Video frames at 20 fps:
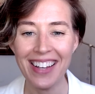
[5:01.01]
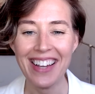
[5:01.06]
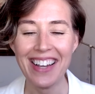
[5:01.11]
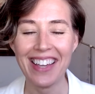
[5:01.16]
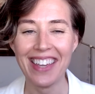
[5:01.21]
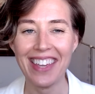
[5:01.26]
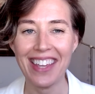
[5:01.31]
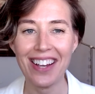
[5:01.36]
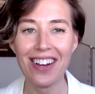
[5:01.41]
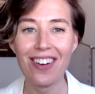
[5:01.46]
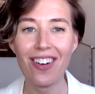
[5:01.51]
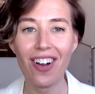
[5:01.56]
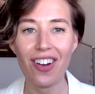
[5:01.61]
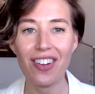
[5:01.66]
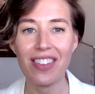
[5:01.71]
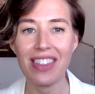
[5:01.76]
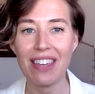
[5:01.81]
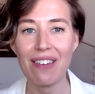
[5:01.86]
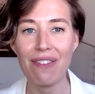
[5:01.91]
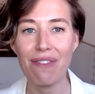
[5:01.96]
Here are
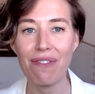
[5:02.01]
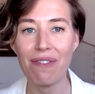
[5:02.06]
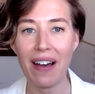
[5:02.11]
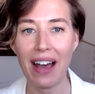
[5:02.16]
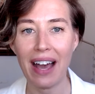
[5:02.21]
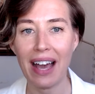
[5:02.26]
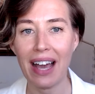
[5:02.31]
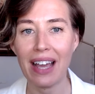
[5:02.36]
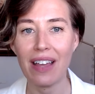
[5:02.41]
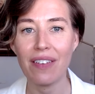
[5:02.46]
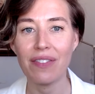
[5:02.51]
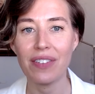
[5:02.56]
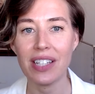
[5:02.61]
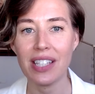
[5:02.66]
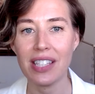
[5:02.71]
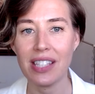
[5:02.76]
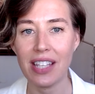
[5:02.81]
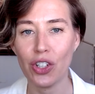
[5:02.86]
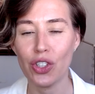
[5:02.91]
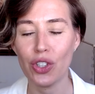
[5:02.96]
the 5
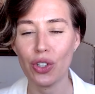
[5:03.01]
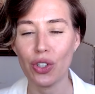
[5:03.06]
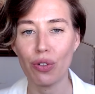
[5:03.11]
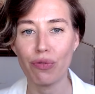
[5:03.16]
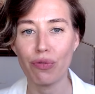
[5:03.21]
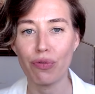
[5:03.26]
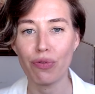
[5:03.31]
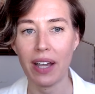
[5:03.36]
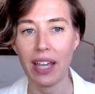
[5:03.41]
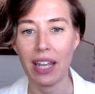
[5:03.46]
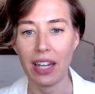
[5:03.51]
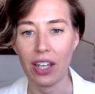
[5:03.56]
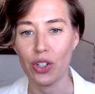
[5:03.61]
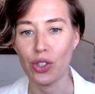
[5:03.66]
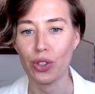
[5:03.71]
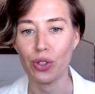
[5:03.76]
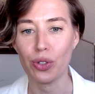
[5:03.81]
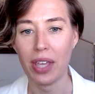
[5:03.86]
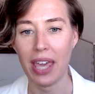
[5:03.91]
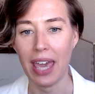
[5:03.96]
essential
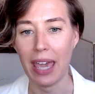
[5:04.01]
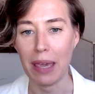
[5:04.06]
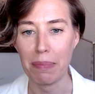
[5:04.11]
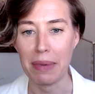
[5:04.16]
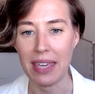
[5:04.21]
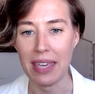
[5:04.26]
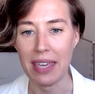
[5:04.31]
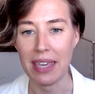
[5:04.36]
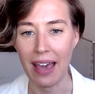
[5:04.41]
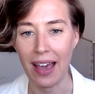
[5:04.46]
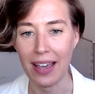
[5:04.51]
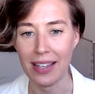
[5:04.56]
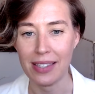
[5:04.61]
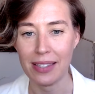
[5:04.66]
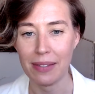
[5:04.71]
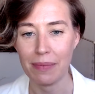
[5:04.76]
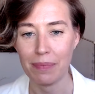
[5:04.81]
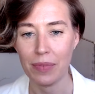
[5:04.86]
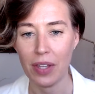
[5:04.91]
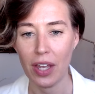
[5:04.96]
financial
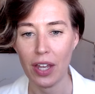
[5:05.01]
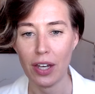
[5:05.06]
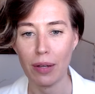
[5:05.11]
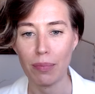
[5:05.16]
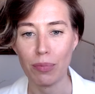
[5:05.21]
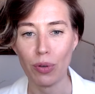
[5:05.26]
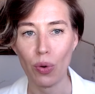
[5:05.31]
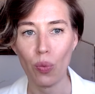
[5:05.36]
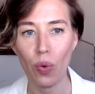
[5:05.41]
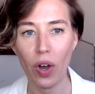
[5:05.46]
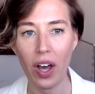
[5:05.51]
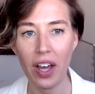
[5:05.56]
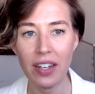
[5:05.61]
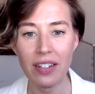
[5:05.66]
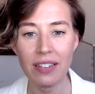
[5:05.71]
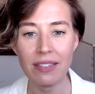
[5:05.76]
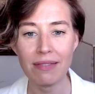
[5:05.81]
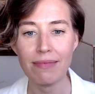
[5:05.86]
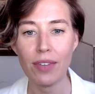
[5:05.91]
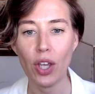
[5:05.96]
KPIs. Number
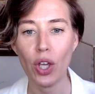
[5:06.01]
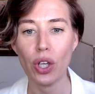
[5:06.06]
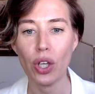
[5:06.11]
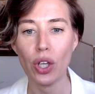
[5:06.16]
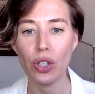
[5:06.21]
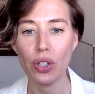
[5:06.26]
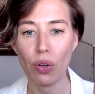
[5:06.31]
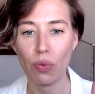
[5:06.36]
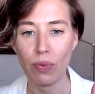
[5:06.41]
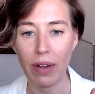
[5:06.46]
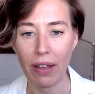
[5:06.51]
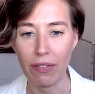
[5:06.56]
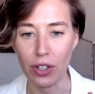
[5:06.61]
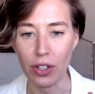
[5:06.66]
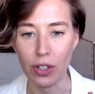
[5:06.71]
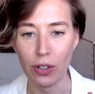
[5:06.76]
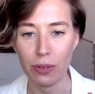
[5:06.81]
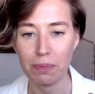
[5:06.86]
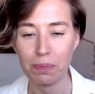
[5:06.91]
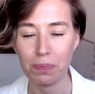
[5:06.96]
1, your revenue.